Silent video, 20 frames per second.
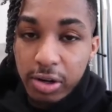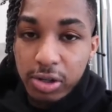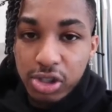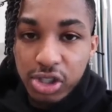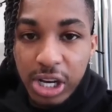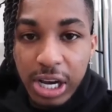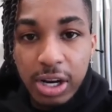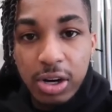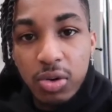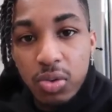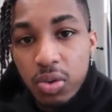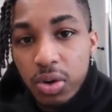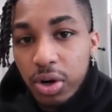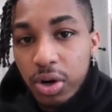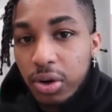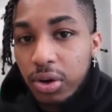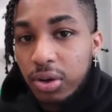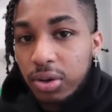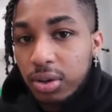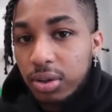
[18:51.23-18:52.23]
Made her channel
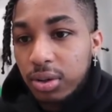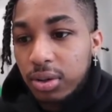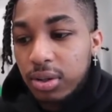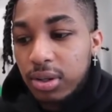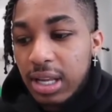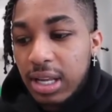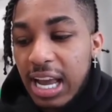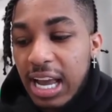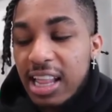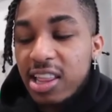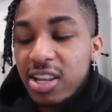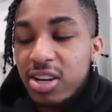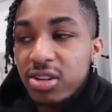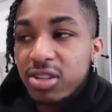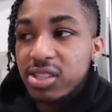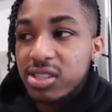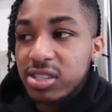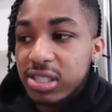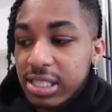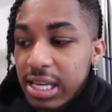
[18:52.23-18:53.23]
work. Like, I
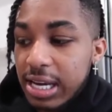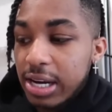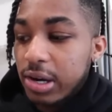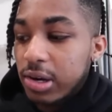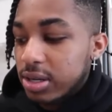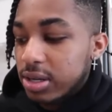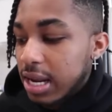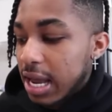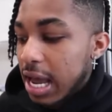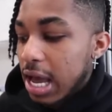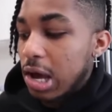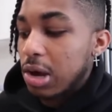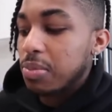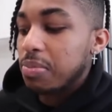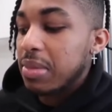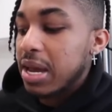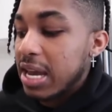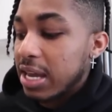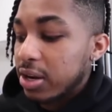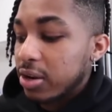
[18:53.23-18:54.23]
literally set her
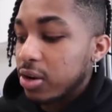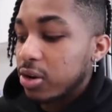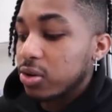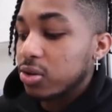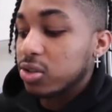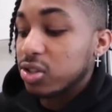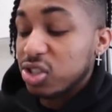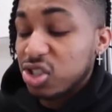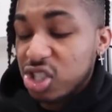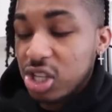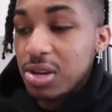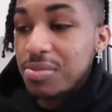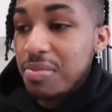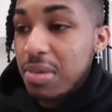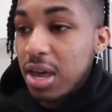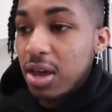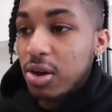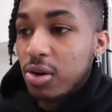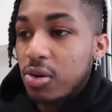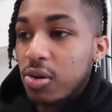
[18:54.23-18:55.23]
down, made her
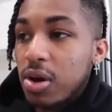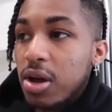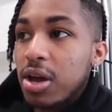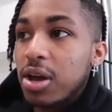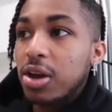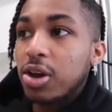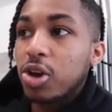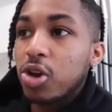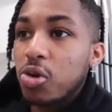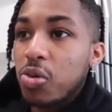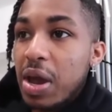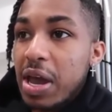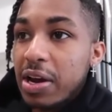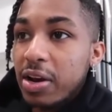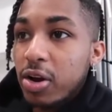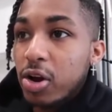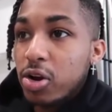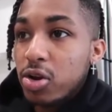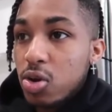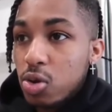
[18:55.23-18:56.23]
Gmail,
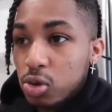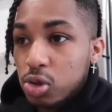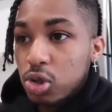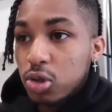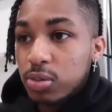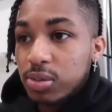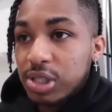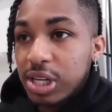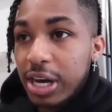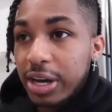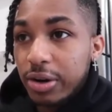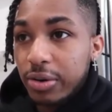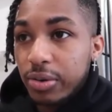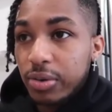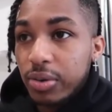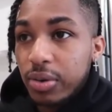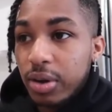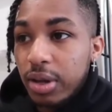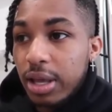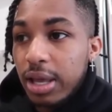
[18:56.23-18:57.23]
created her YouTube
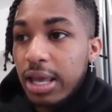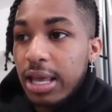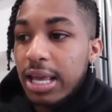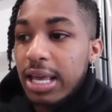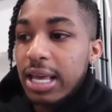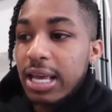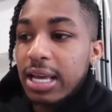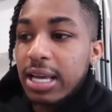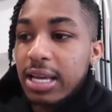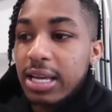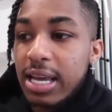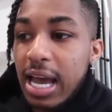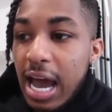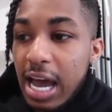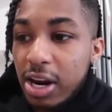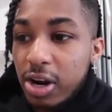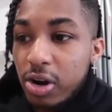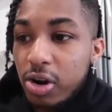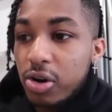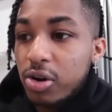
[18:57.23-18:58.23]
channel,
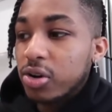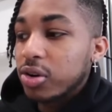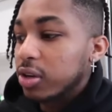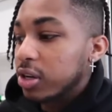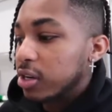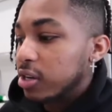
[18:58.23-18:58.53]
got her